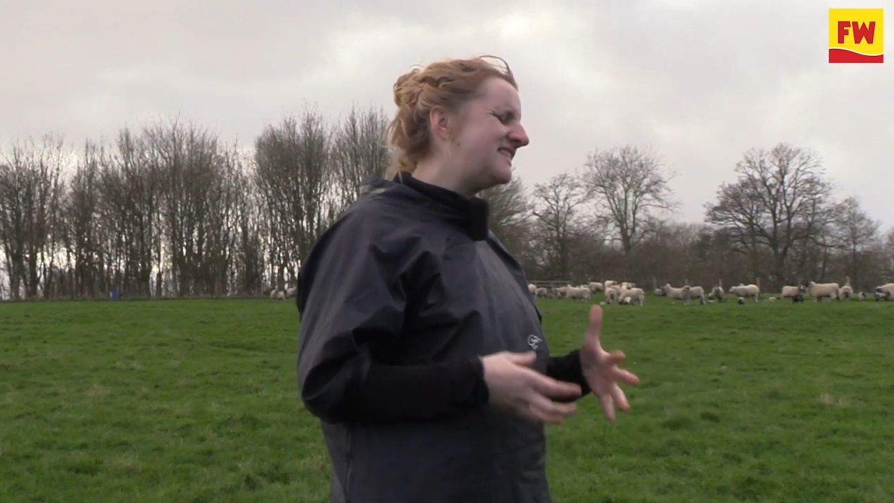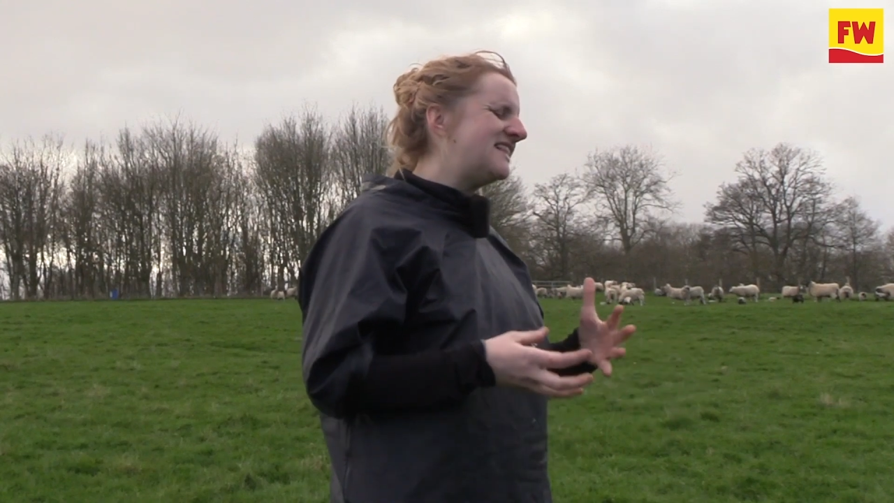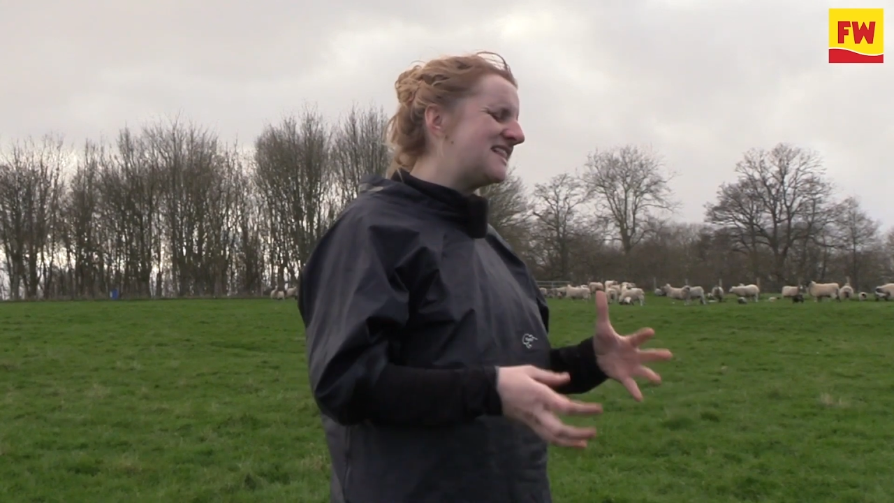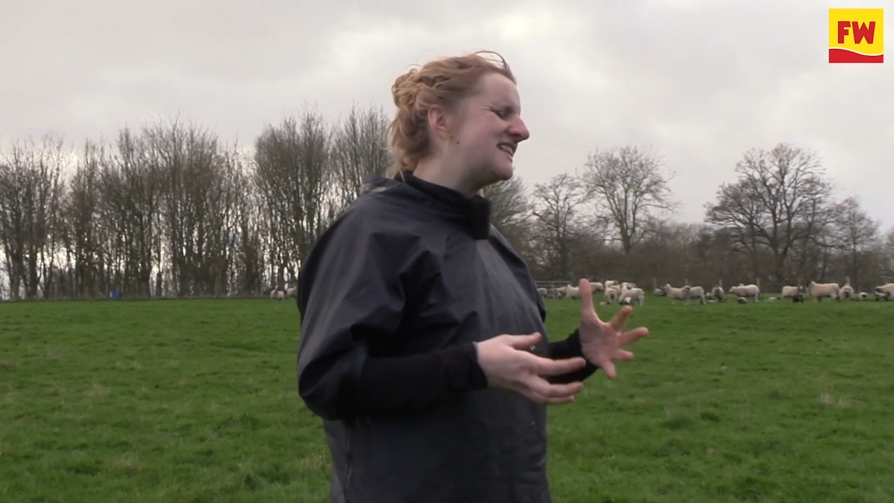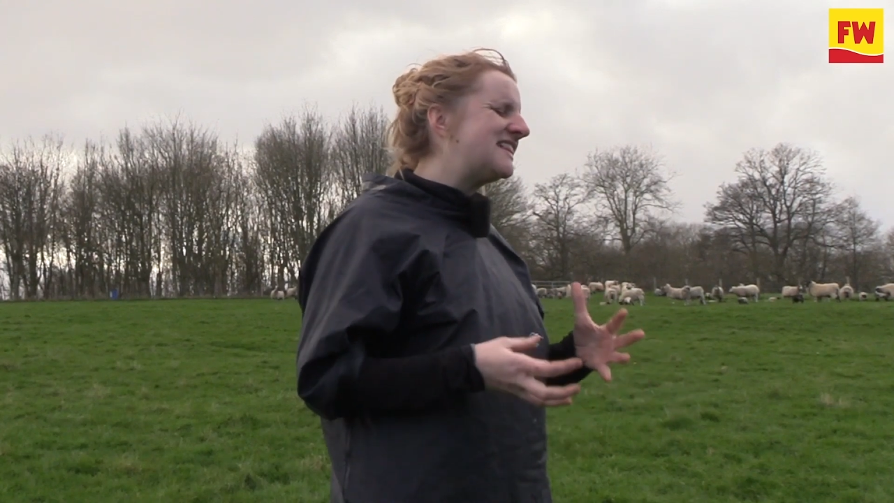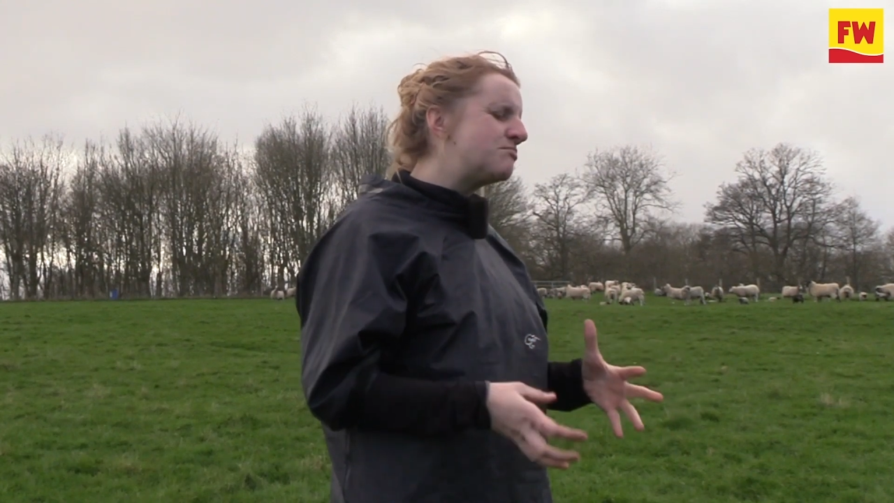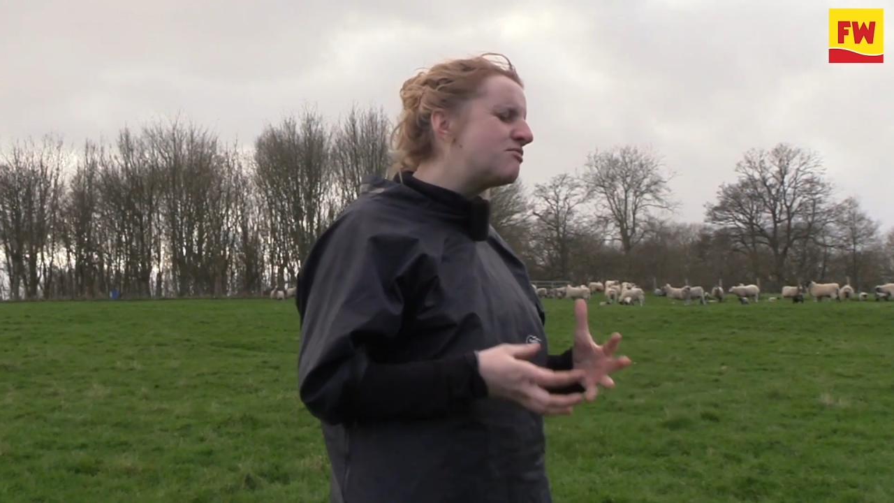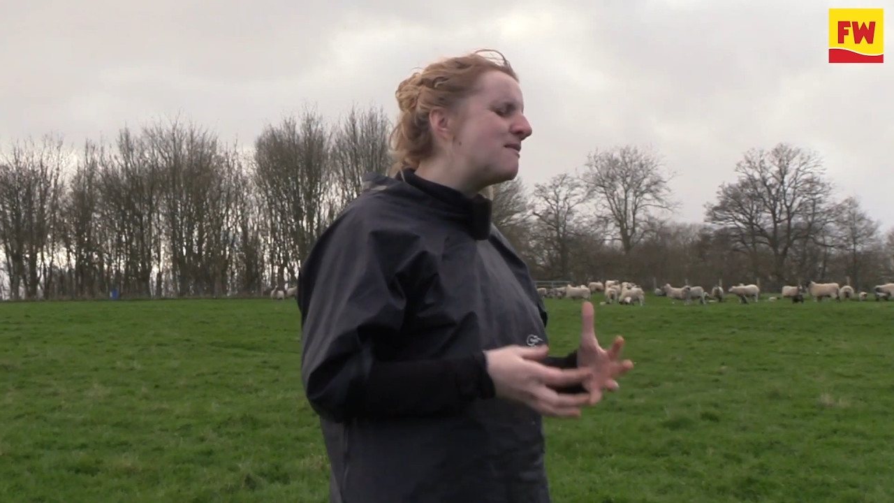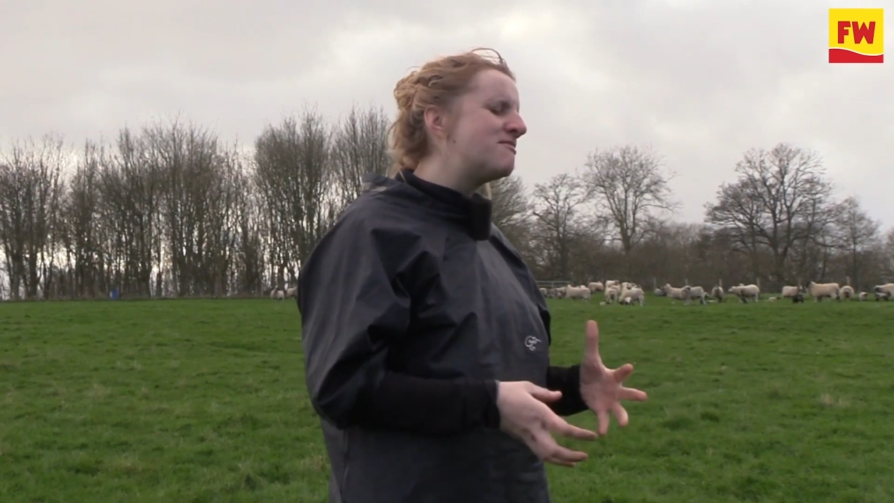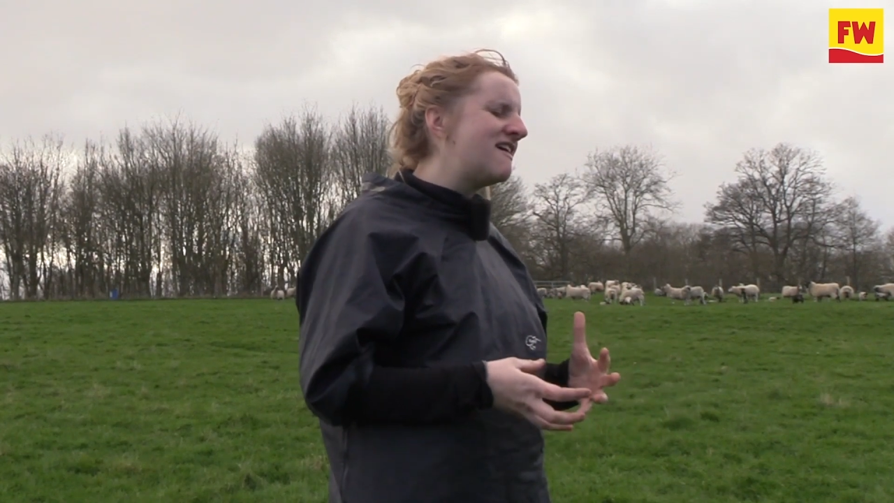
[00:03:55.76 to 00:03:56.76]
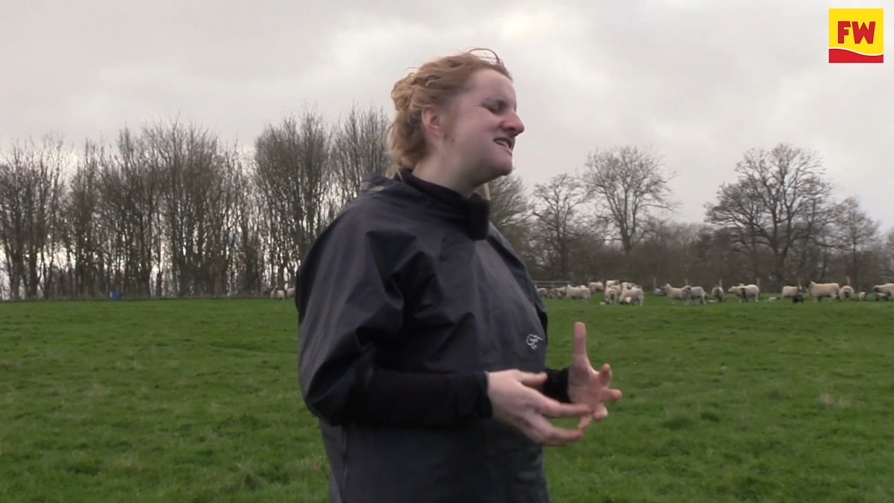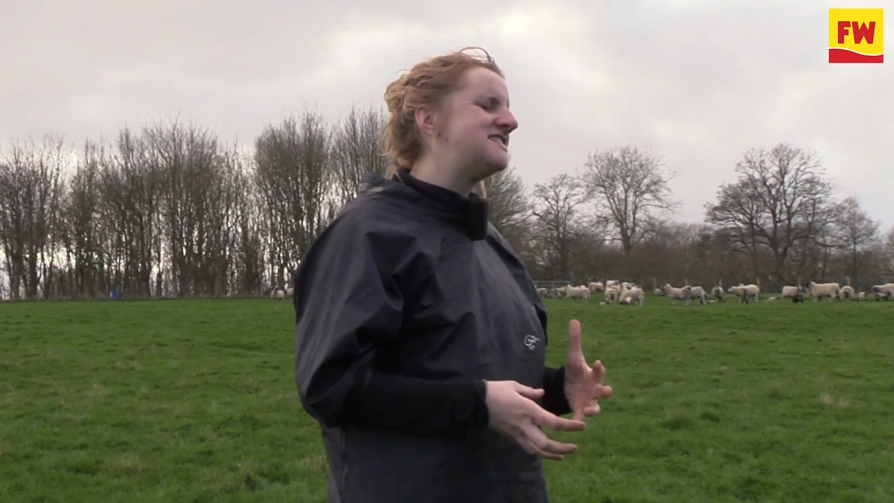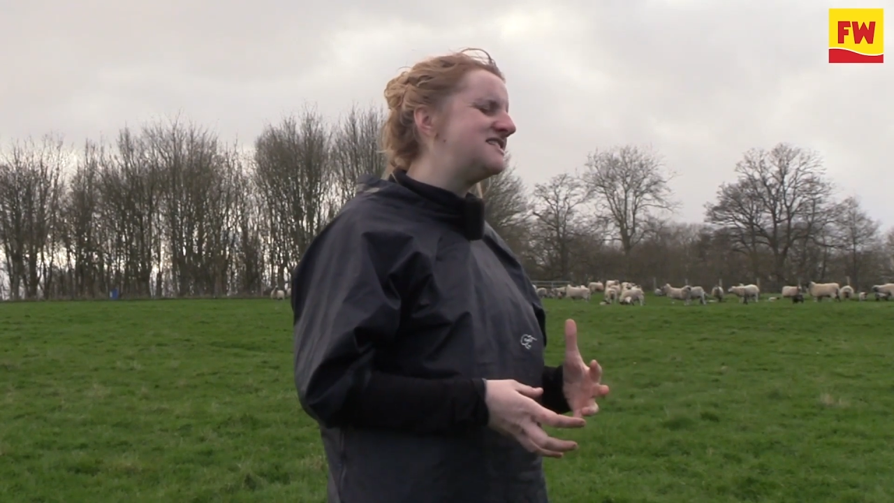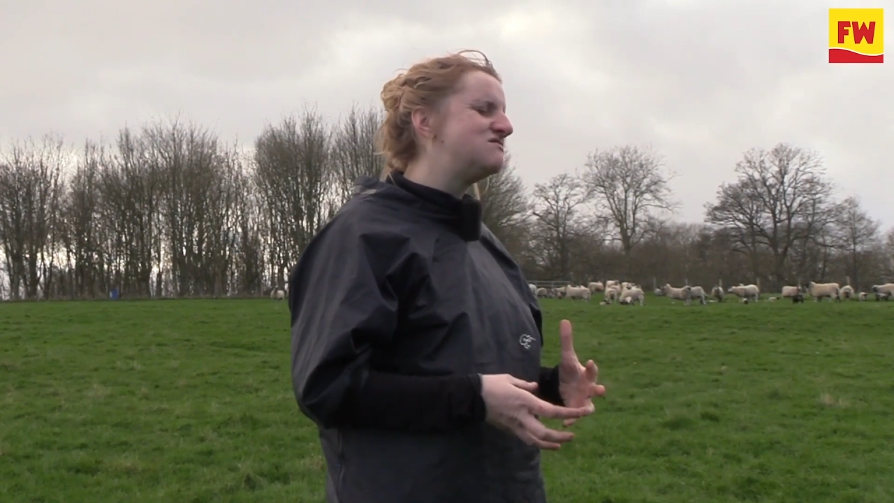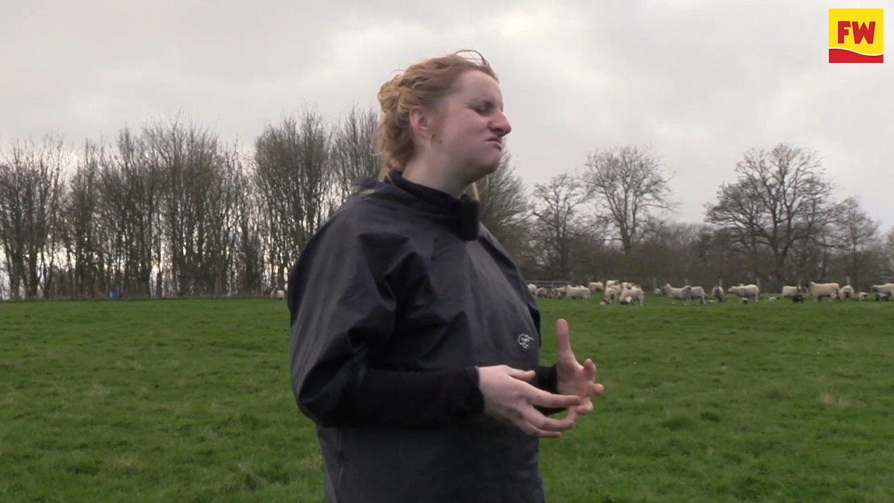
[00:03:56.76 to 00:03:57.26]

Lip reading: the preparation is